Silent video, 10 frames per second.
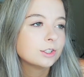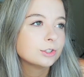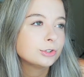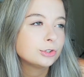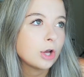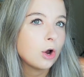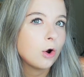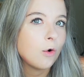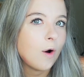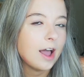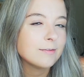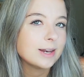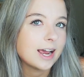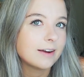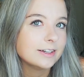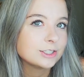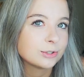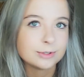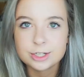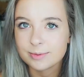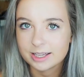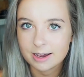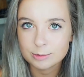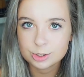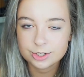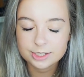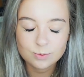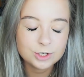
So I've been having to redo my chemistries,